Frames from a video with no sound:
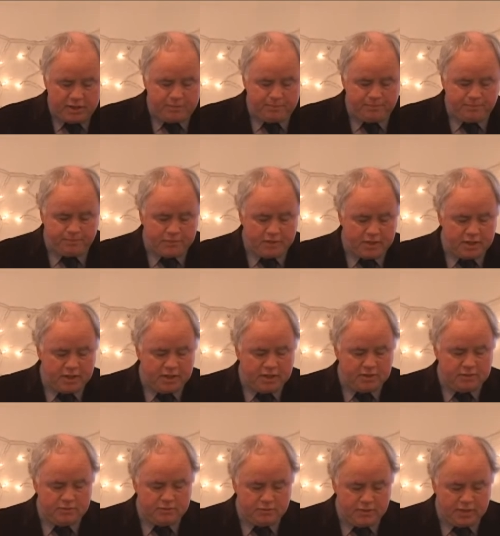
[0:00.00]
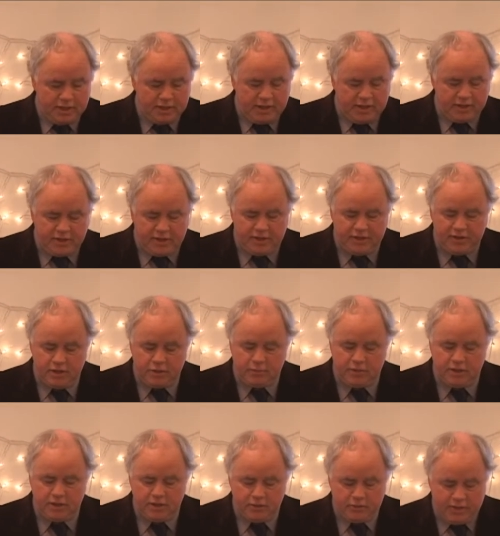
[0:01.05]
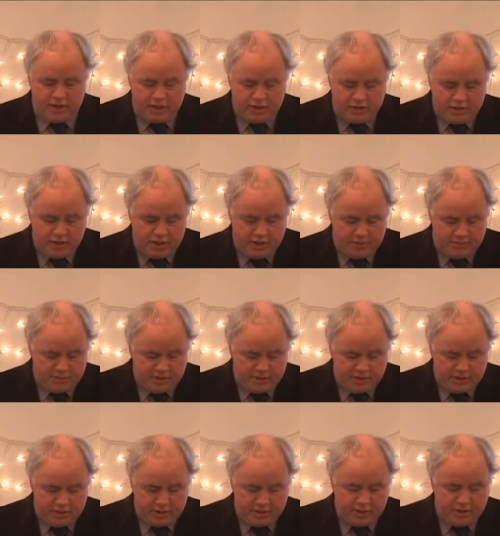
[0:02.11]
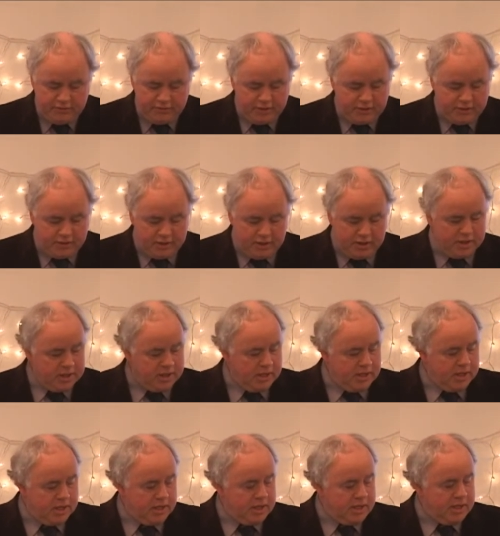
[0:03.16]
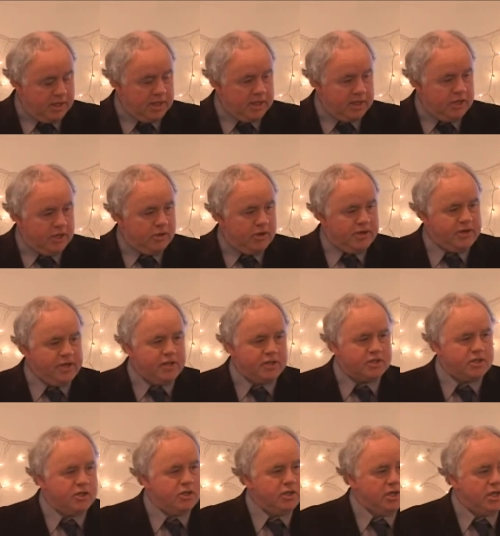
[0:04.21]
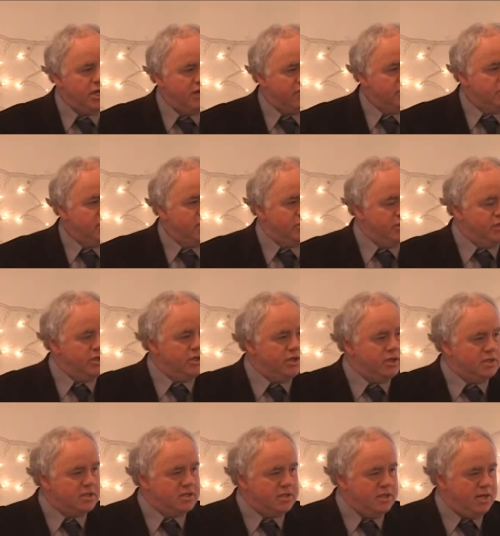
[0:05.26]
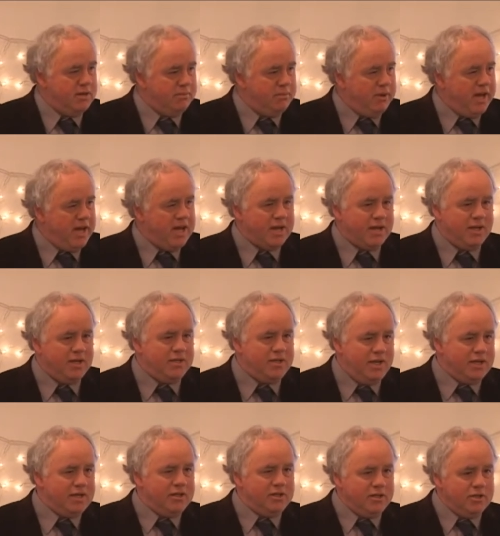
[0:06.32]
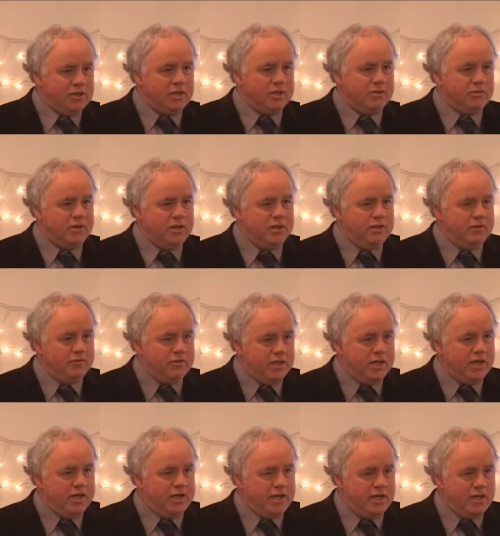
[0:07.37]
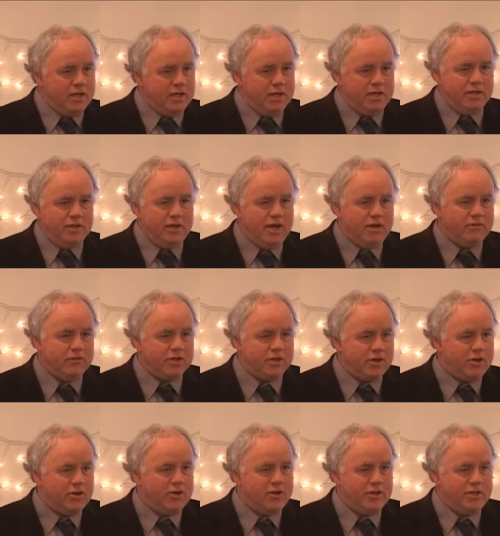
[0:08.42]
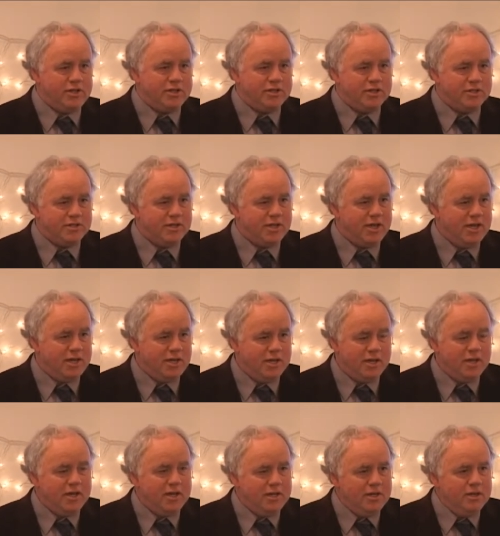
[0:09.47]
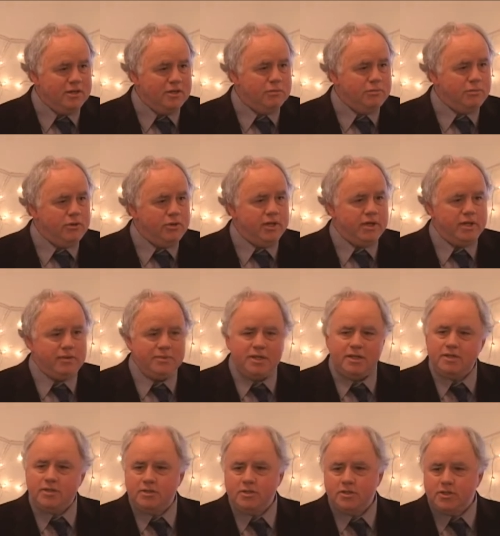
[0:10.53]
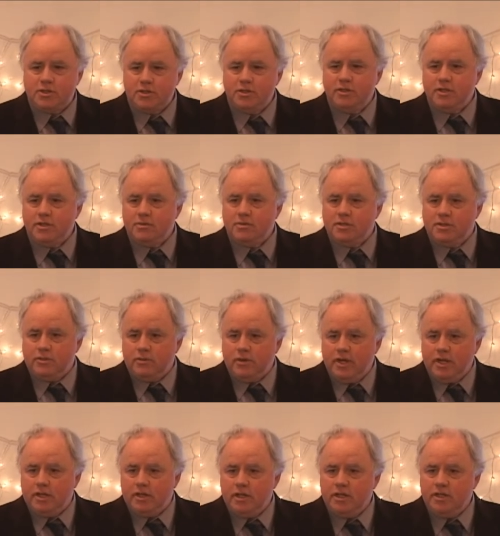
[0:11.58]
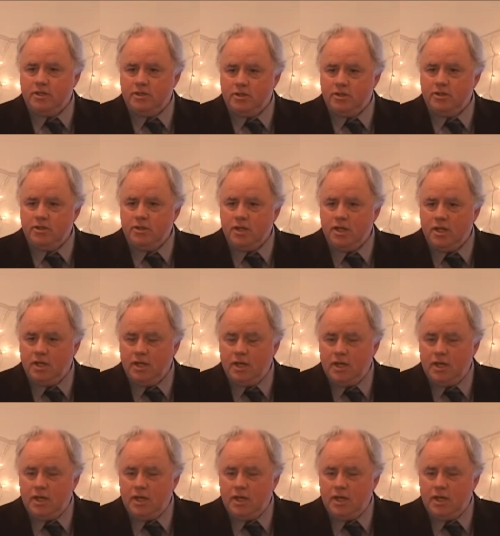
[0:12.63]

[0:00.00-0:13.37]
it. Uh, I, I think we did the right thing. I think the governor you know, I think it's good government when you can step back and take a look at what you've done and you have the courage to say, oh boy, I'm not so sure this was the right thing to do.